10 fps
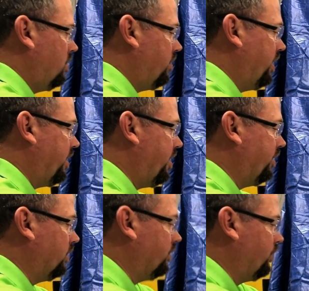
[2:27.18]
right down
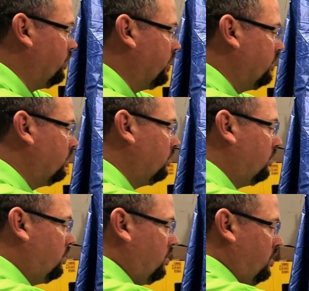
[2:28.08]
into the fluid.
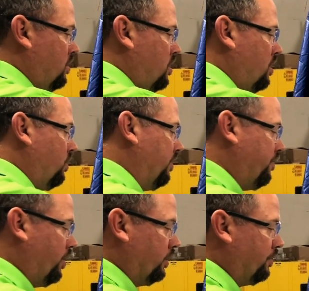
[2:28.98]
We
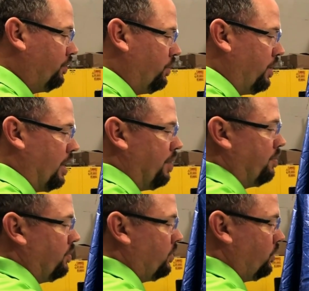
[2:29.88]
filled the fluid
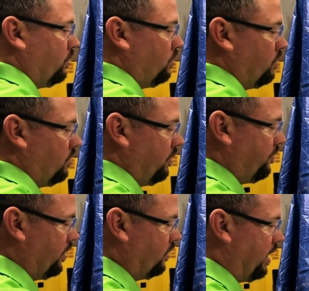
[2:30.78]
up to the
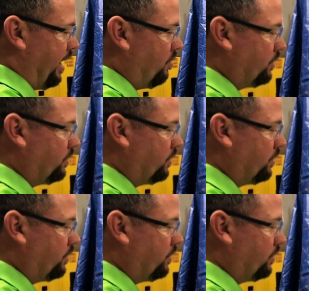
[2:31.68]
fill line,